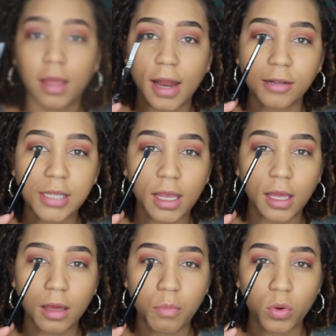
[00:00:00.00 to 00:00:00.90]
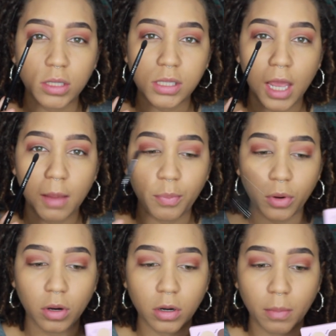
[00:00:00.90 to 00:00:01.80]
Now taking a more
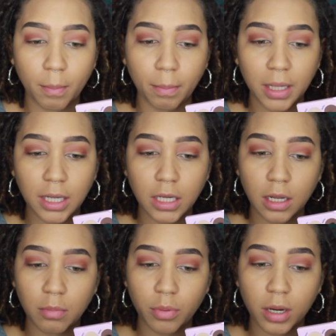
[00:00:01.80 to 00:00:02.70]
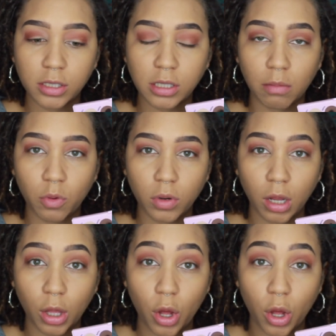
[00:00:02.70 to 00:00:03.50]
tapered blending brush, I'm gonna